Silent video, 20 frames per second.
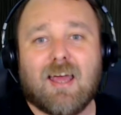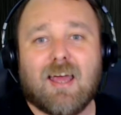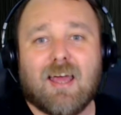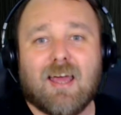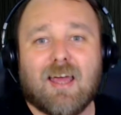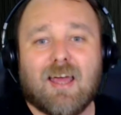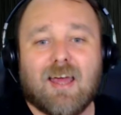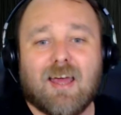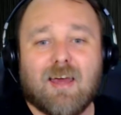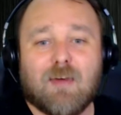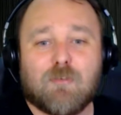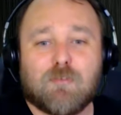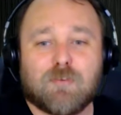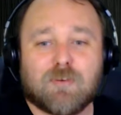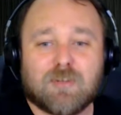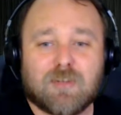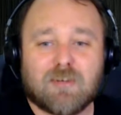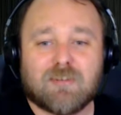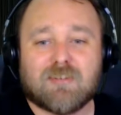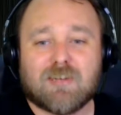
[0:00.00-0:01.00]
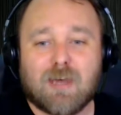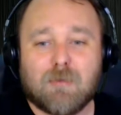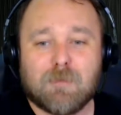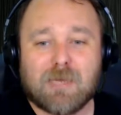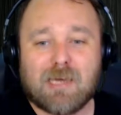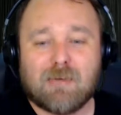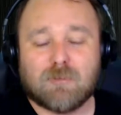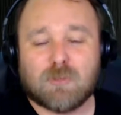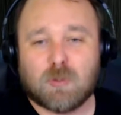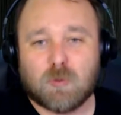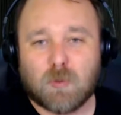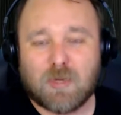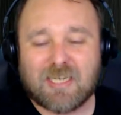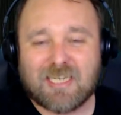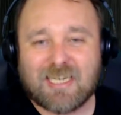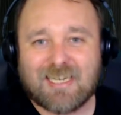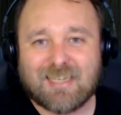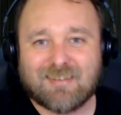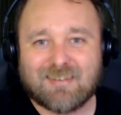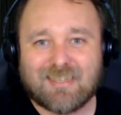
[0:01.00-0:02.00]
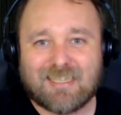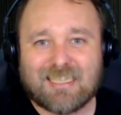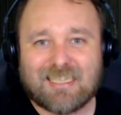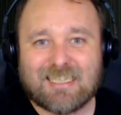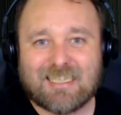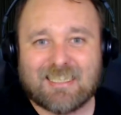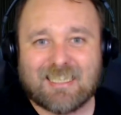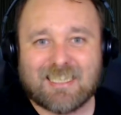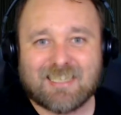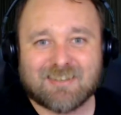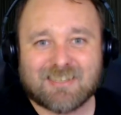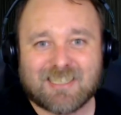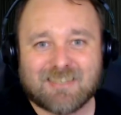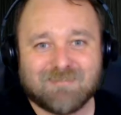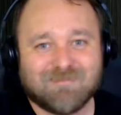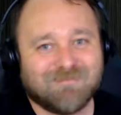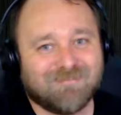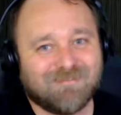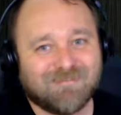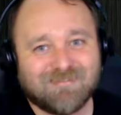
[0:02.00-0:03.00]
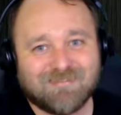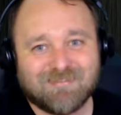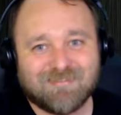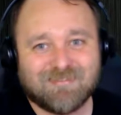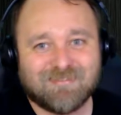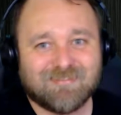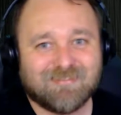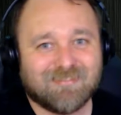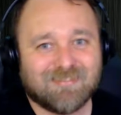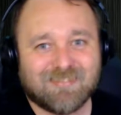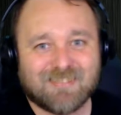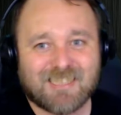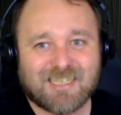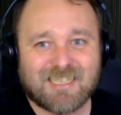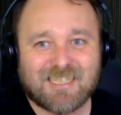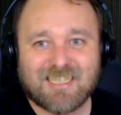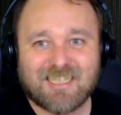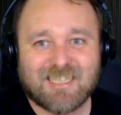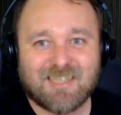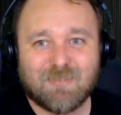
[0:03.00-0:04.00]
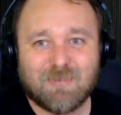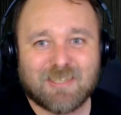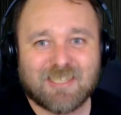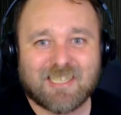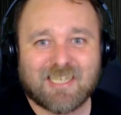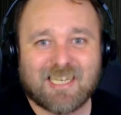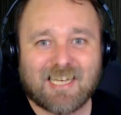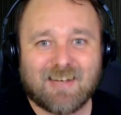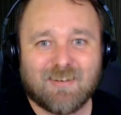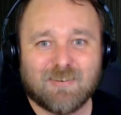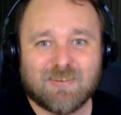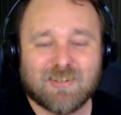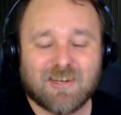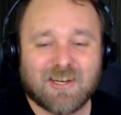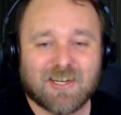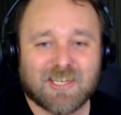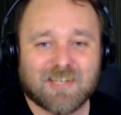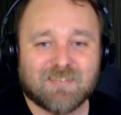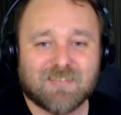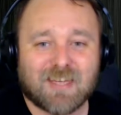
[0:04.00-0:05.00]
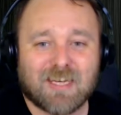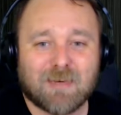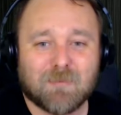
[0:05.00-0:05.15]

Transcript: for this coming out in 2018, and I was like, I wouldn't count on it.